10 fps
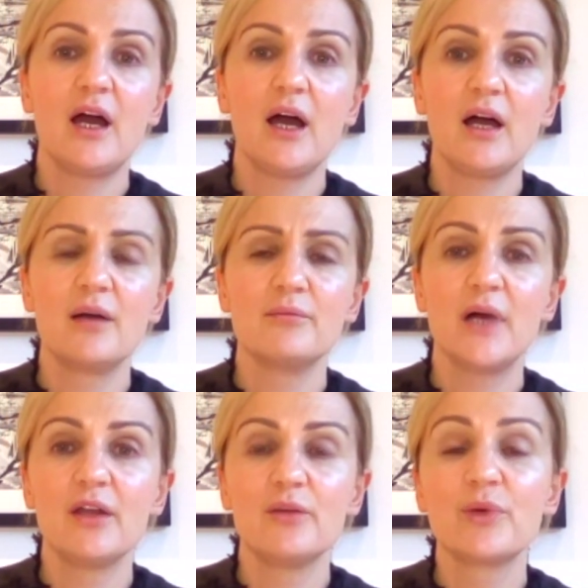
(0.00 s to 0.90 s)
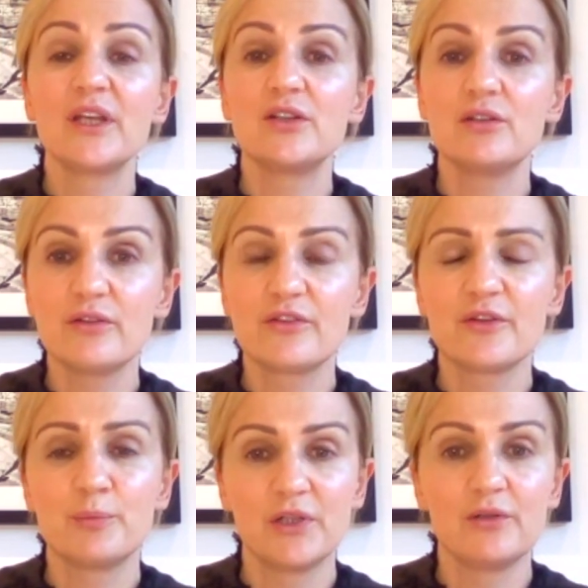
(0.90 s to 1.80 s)
Um, and we use the
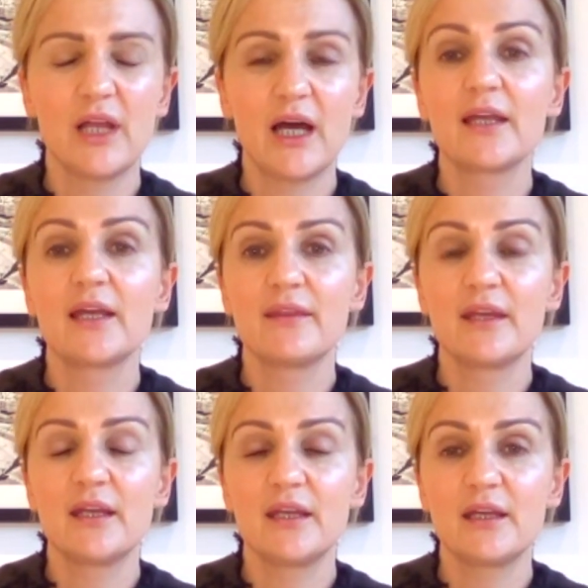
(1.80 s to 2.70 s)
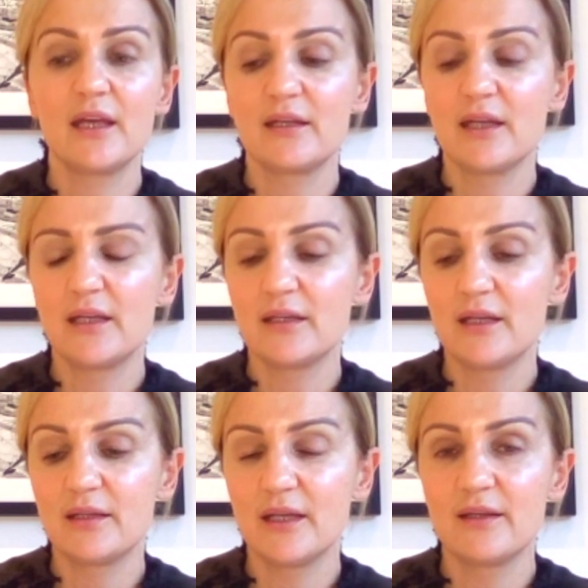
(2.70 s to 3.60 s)
blue light in the in, in,
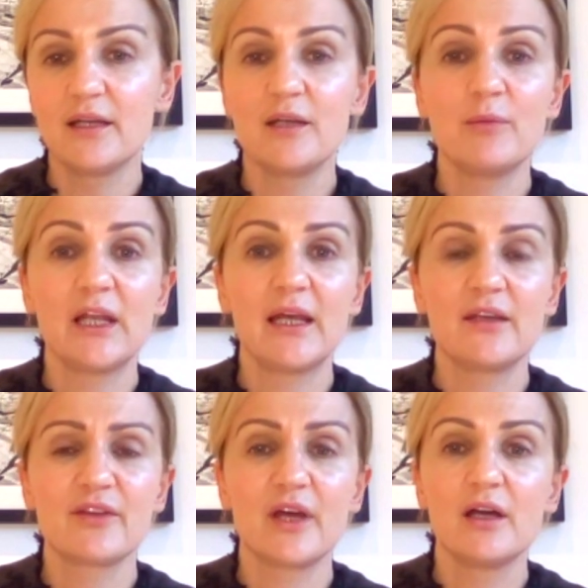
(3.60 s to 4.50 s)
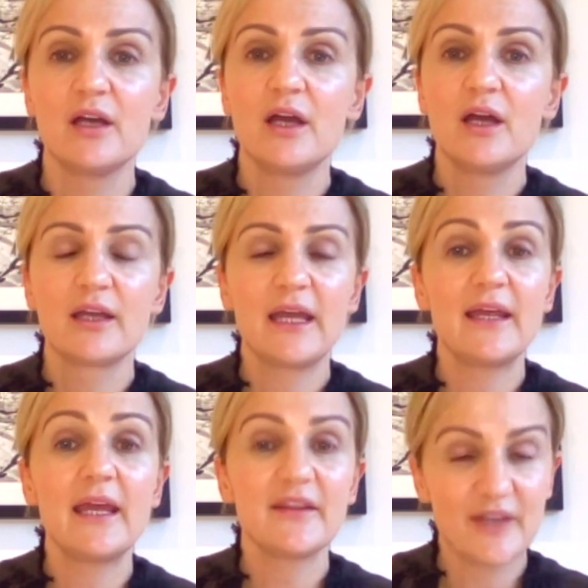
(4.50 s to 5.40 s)
in, in the LYMA laser
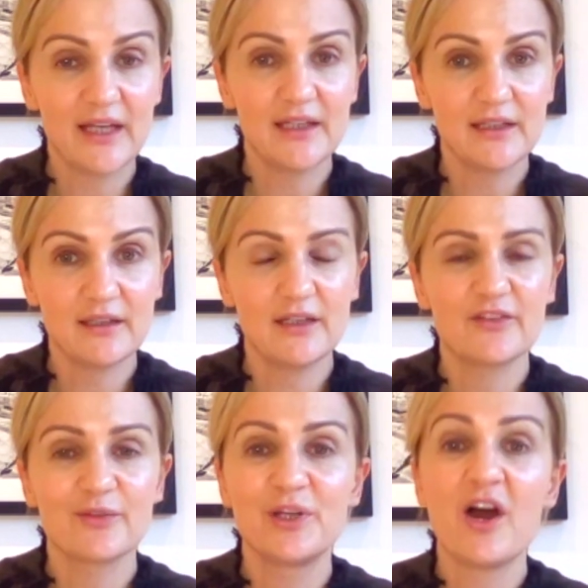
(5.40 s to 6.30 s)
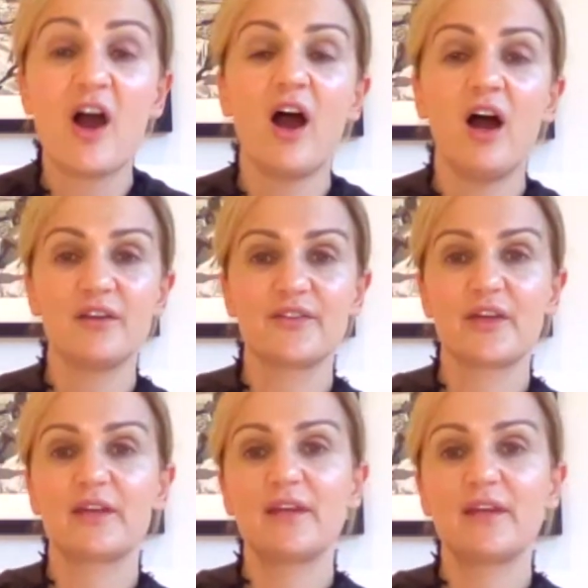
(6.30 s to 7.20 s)
it is LED, so we're not
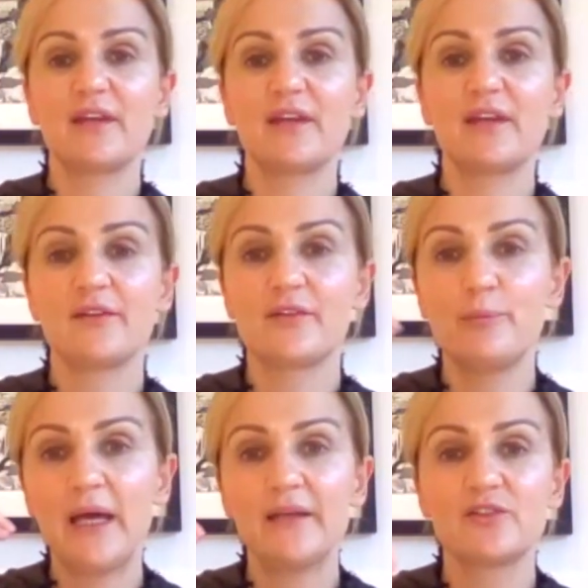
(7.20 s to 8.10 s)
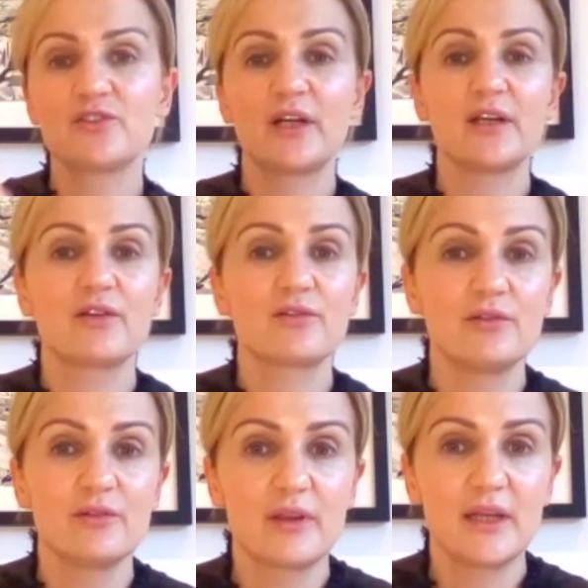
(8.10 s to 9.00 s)
asking that light to penetrate
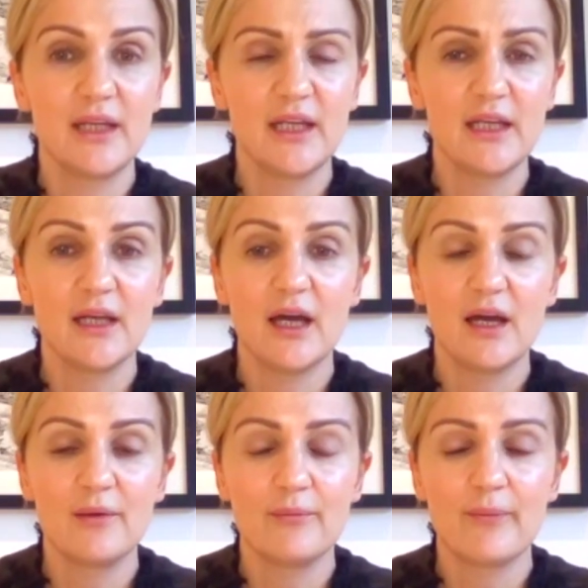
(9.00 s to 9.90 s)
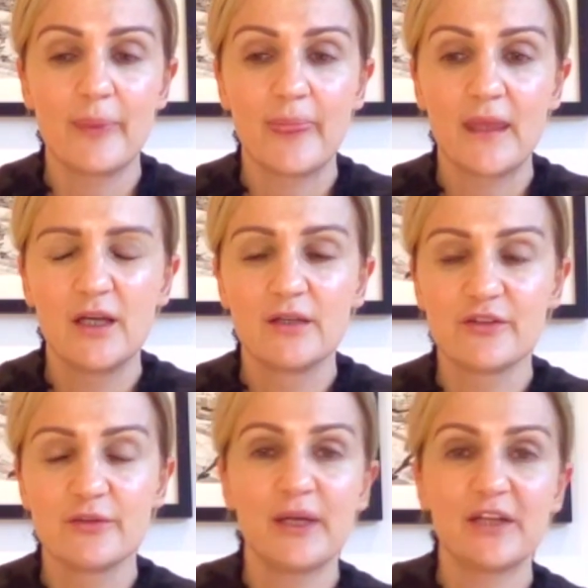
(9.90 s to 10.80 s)
through the um,
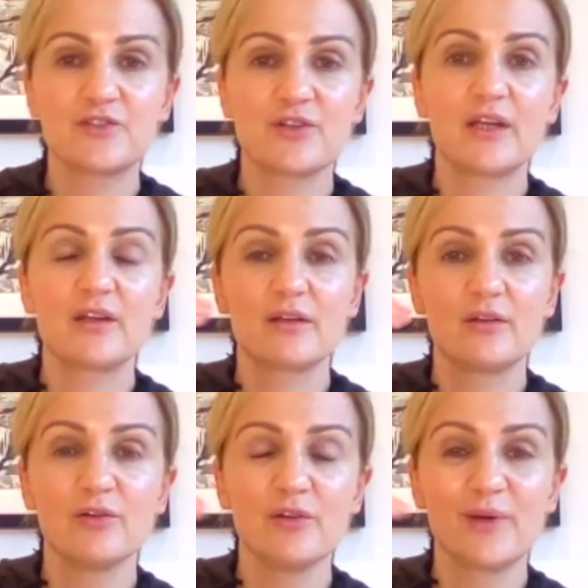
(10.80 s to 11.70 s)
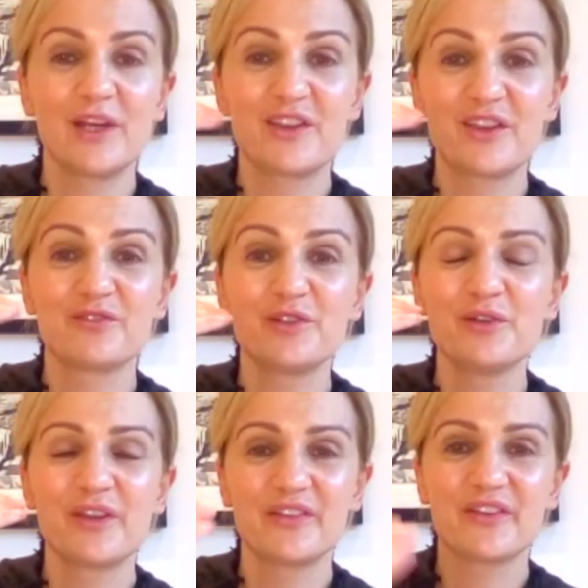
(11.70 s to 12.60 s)
to penetrate all the way through
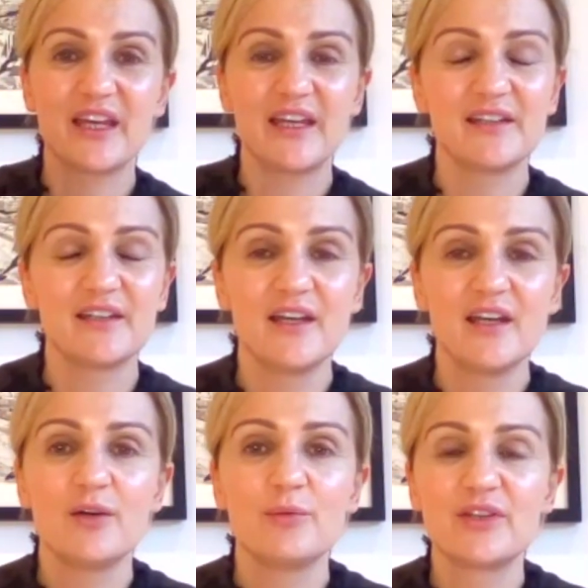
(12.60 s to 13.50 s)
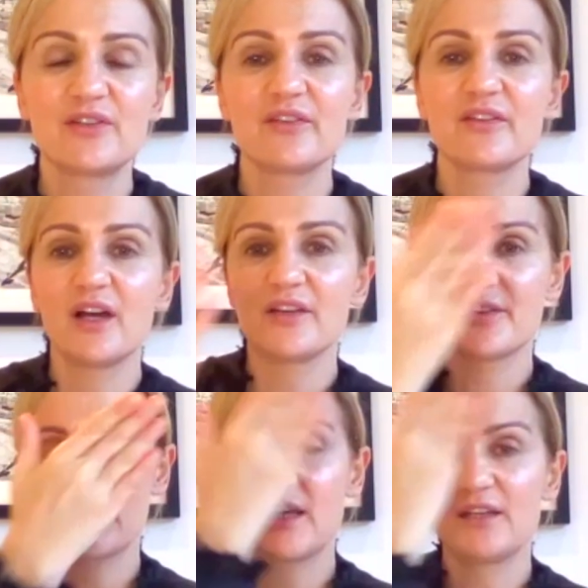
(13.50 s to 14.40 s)
the skin. We're just
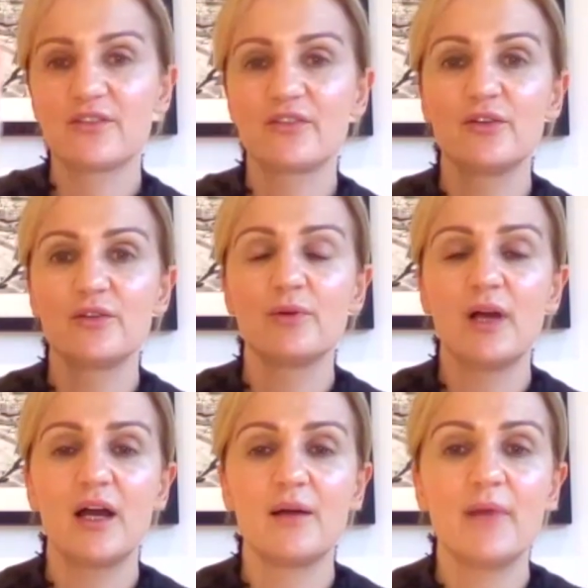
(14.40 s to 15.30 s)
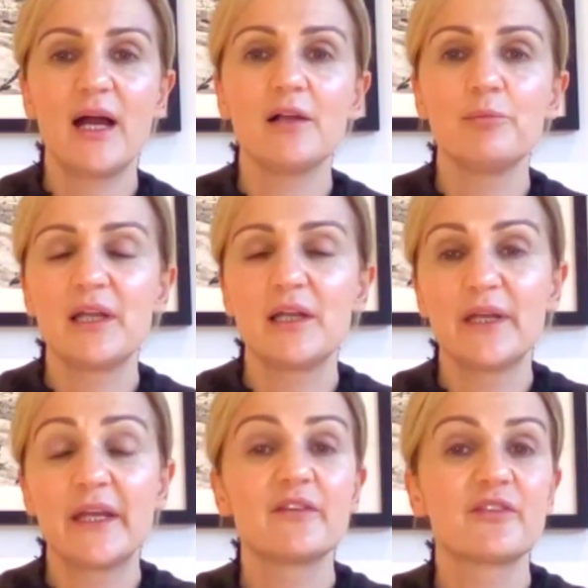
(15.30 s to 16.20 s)
asking it to um, help
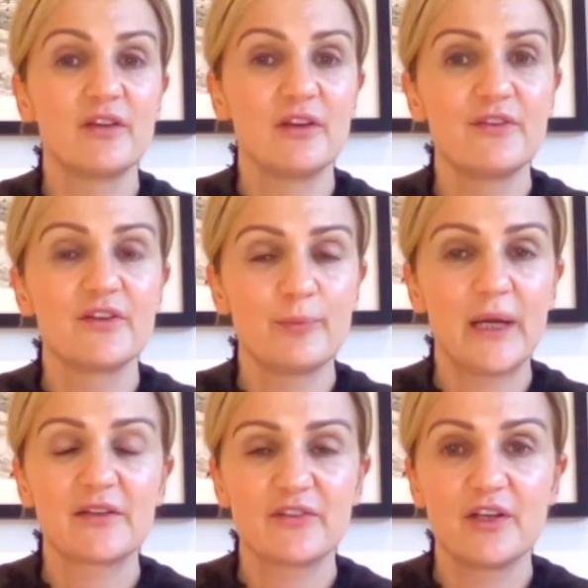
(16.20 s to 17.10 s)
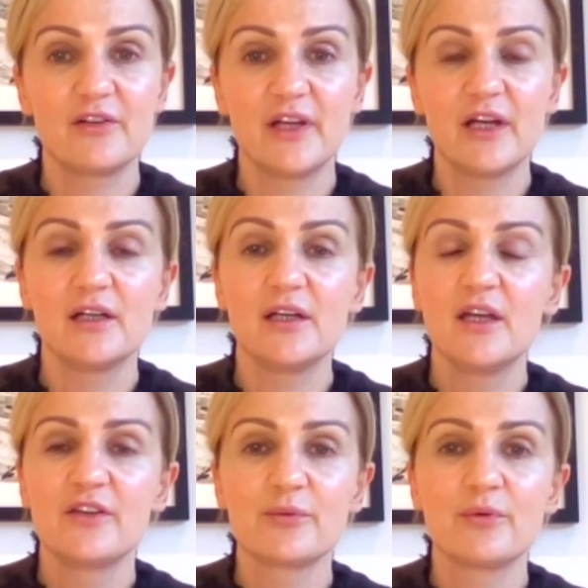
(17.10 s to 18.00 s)
eliminate surface bacteria.
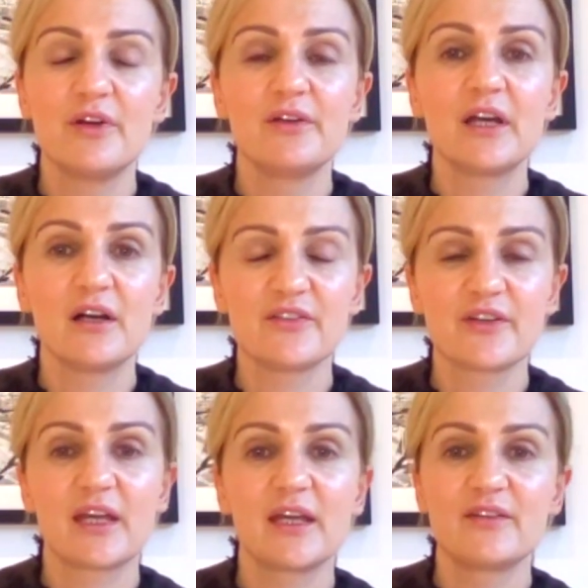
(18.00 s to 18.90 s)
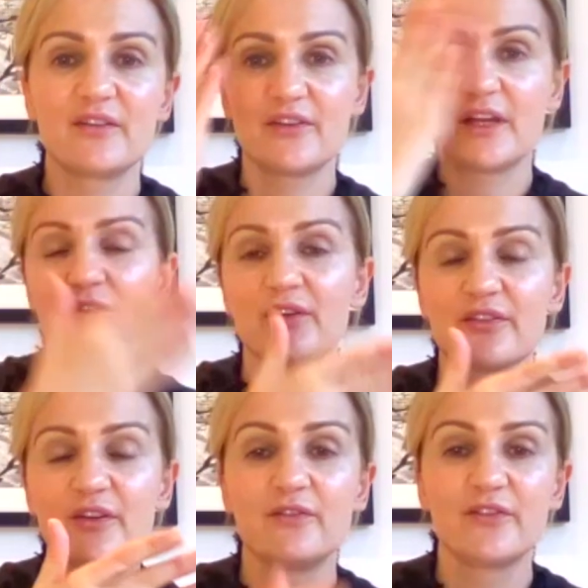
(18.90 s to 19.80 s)
So we're only asking it to stay on the
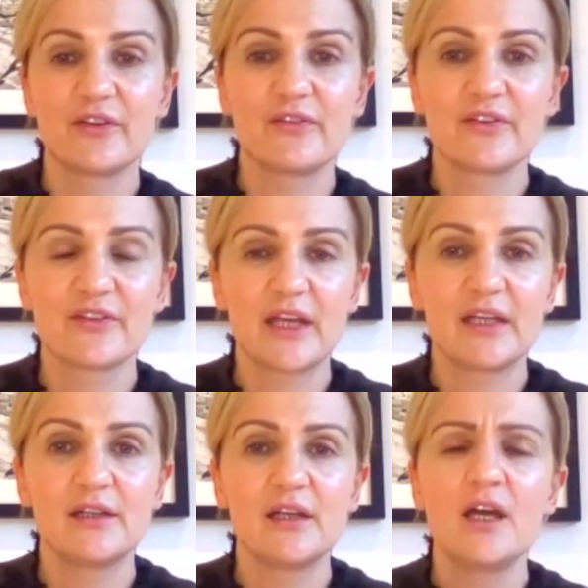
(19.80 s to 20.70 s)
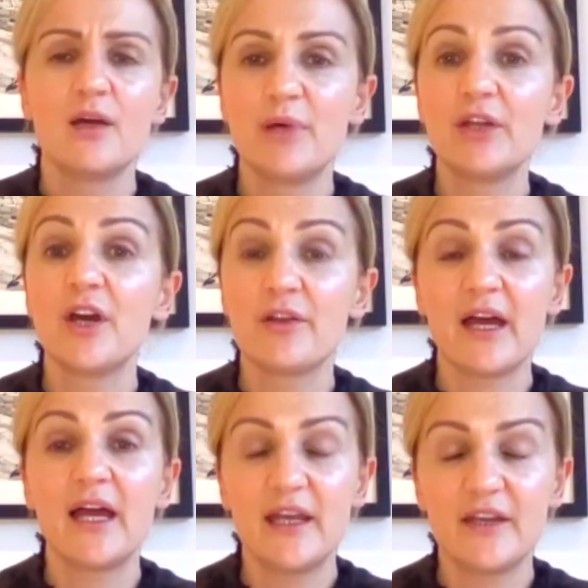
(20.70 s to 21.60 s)
surface of the skin. But no,
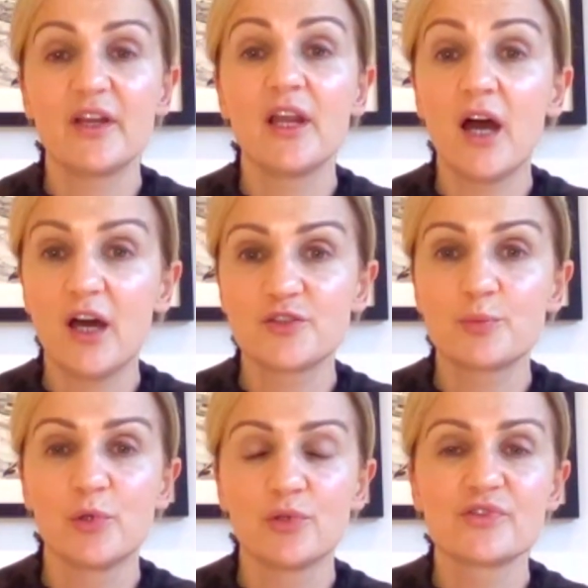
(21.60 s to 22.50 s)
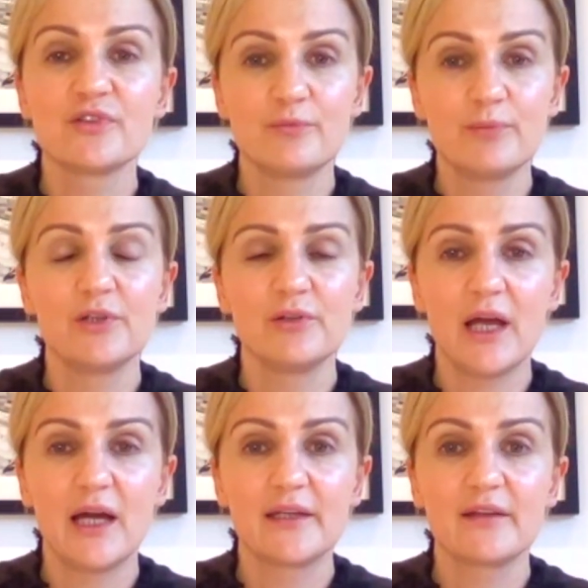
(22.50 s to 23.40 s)
that is a large portion of blue
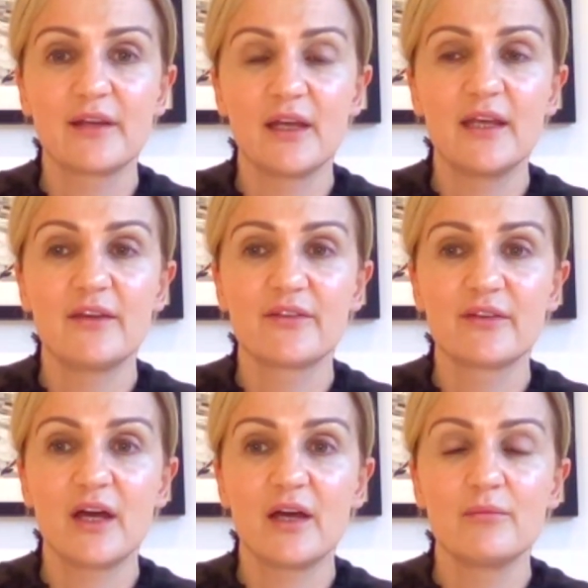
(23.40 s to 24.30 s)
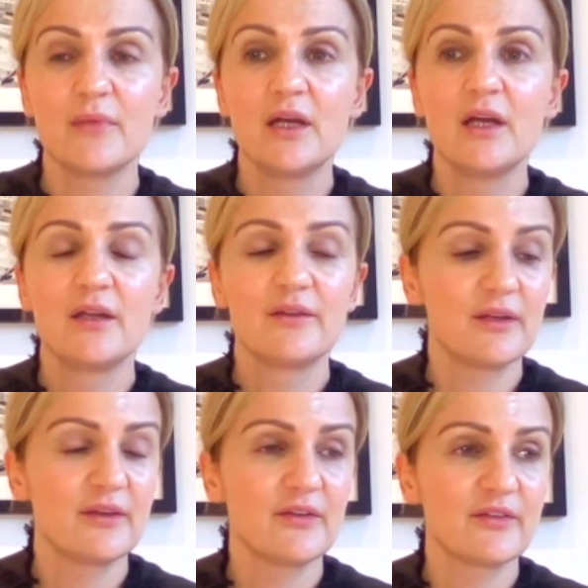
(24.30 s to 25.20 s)
light that is um,
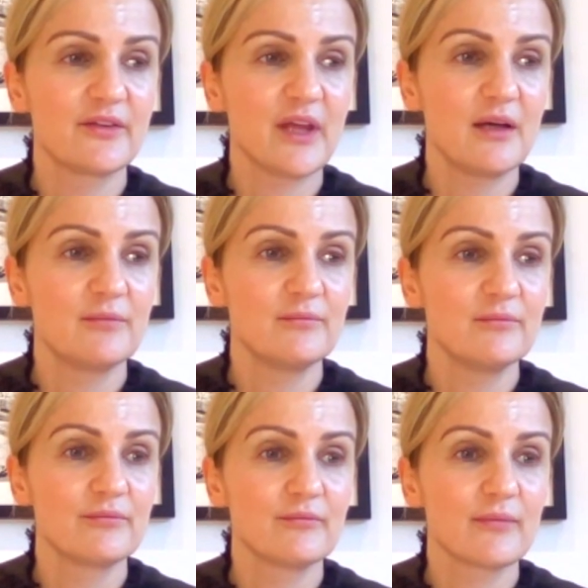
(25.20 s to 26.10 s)
that that's um,